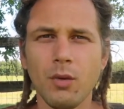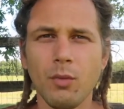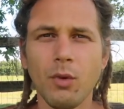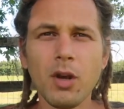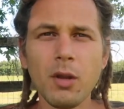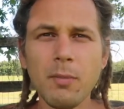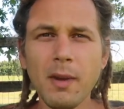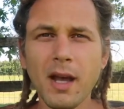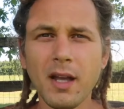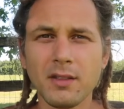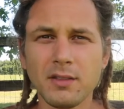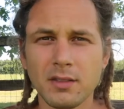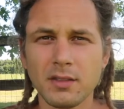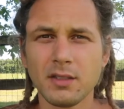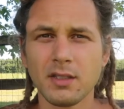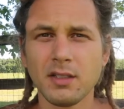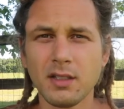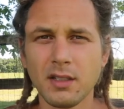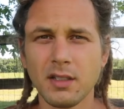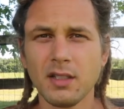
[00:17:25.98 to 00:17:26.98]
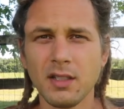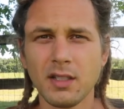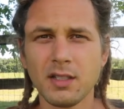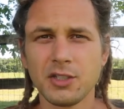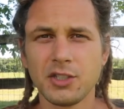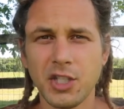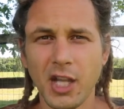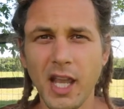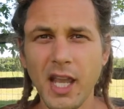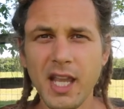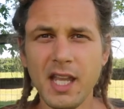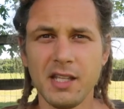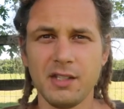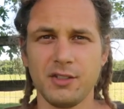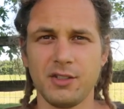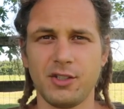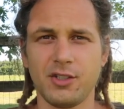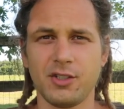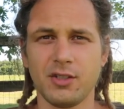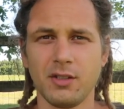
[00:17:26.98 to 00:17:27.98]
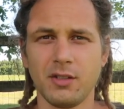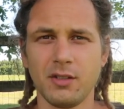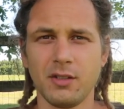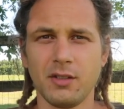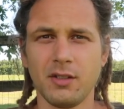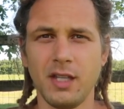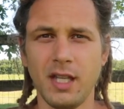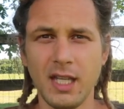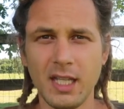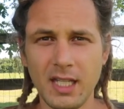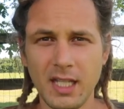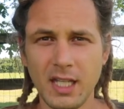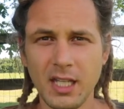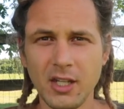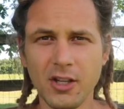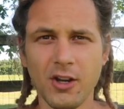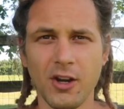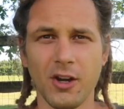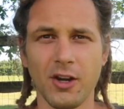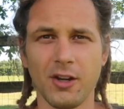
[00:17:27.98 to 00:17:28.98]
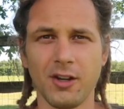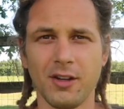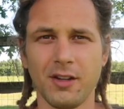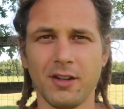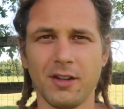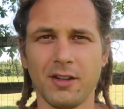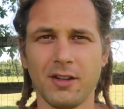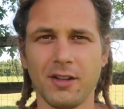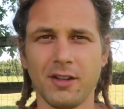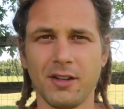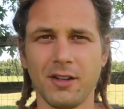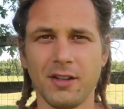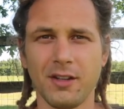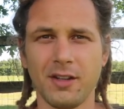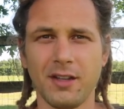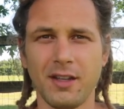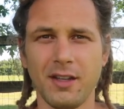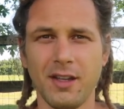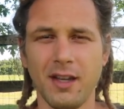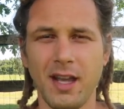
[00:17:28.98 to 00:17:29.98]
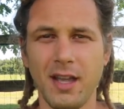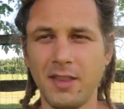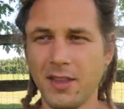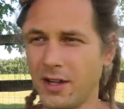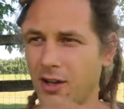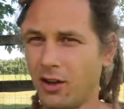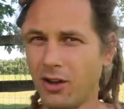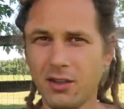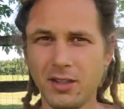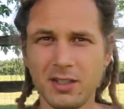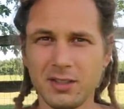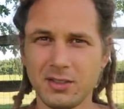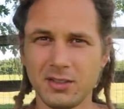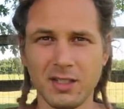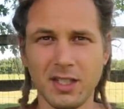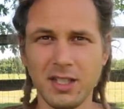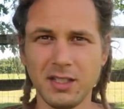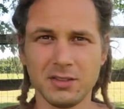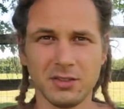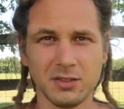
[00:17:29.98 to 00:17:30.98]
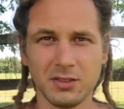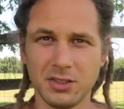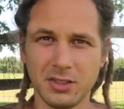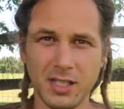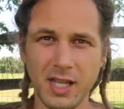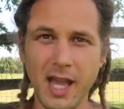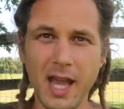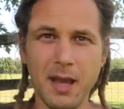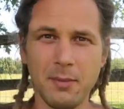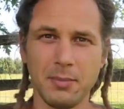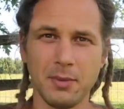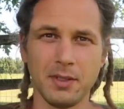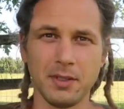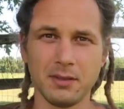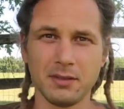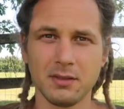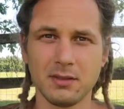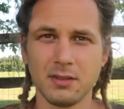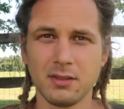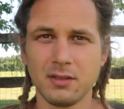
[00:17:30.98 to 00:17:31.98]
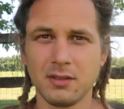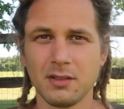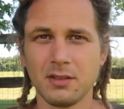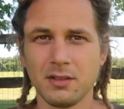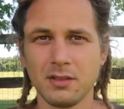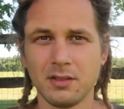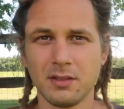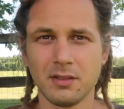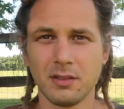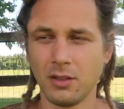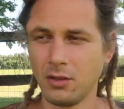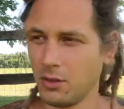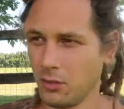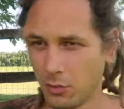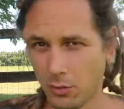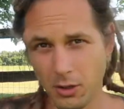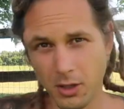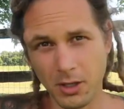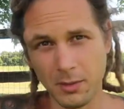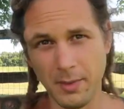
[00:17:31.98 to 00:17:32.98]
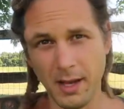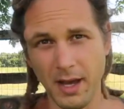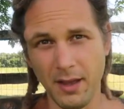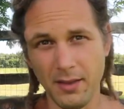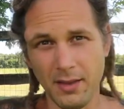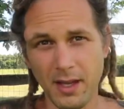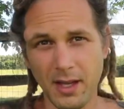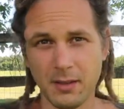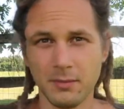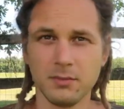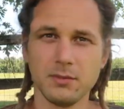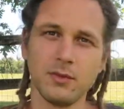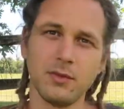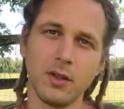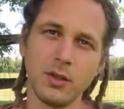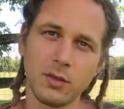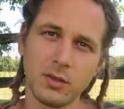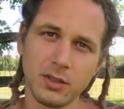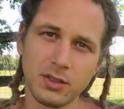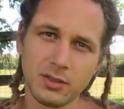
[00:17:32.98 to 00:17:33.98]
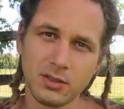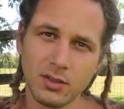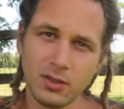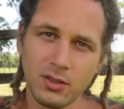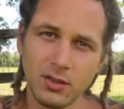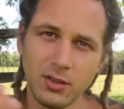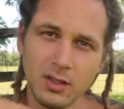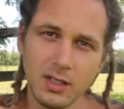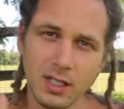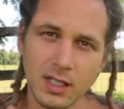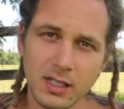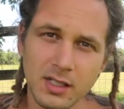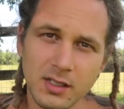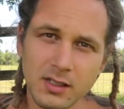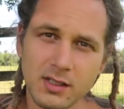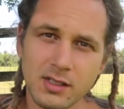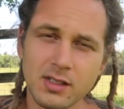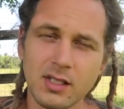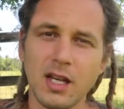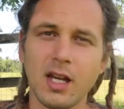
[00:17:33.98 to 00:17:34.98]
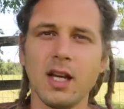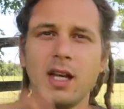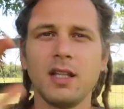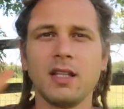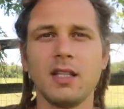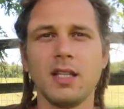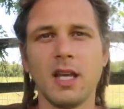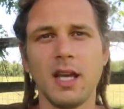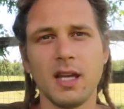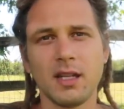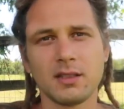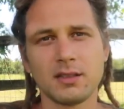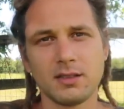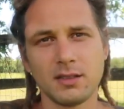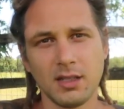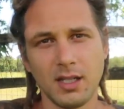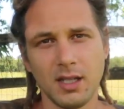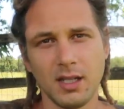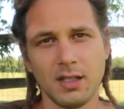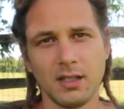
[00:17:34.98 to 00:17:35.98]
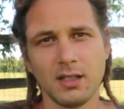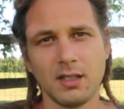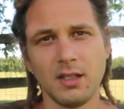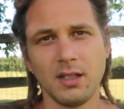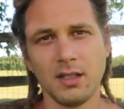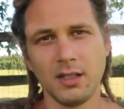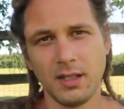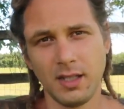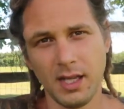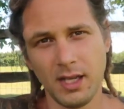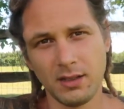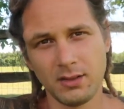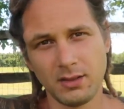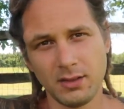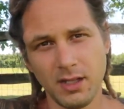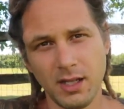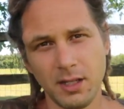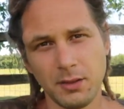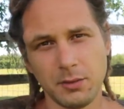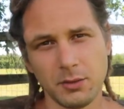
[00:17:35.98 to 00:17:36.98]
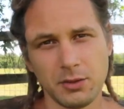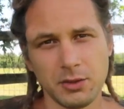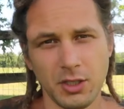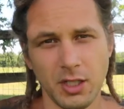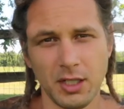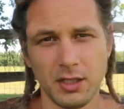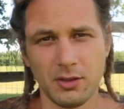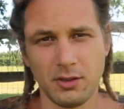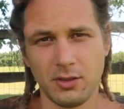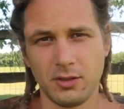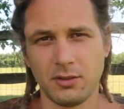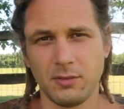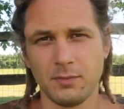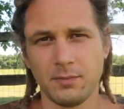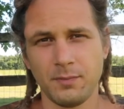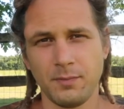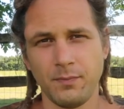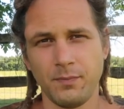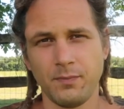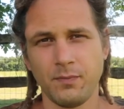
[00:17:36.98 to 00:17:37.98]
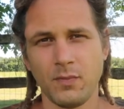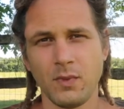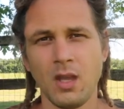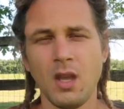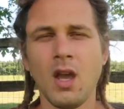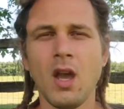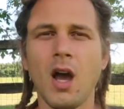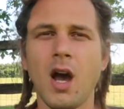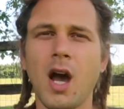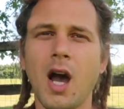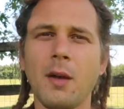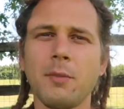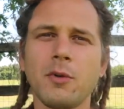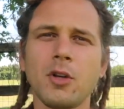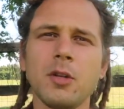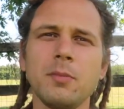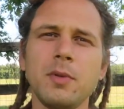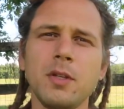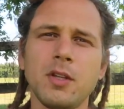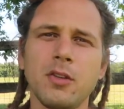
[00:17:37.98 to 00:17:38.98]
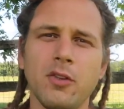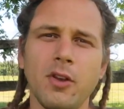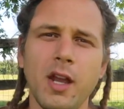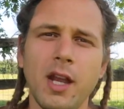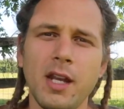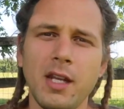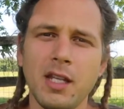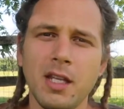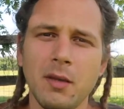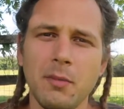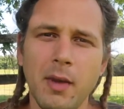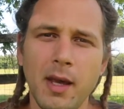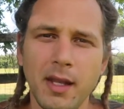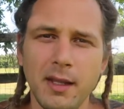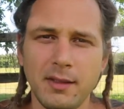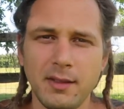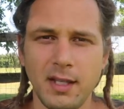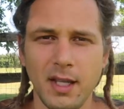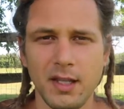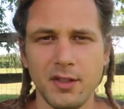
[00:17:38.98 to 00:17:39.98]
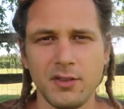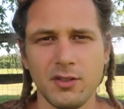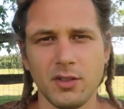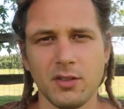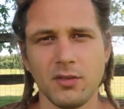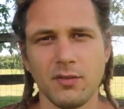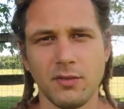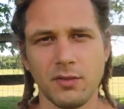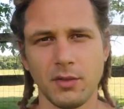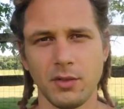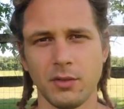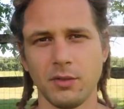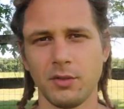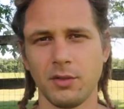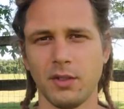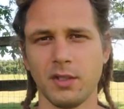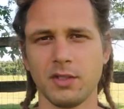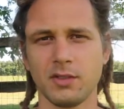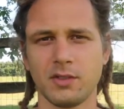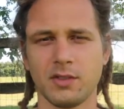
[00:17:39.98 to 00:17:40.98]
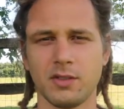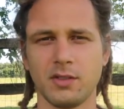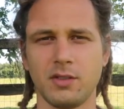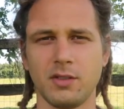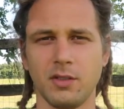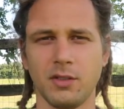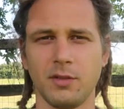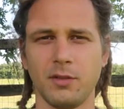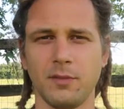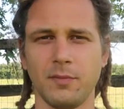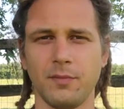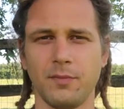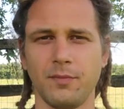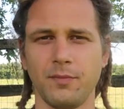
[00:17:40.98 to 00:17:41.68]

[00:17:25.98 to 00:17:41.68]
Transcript: What about change in here? And then all these things will just happen. Oh, don't worry about them. Focus on the inside, the outside. The outside will change. I'm going to be creating a meditation for you to listen to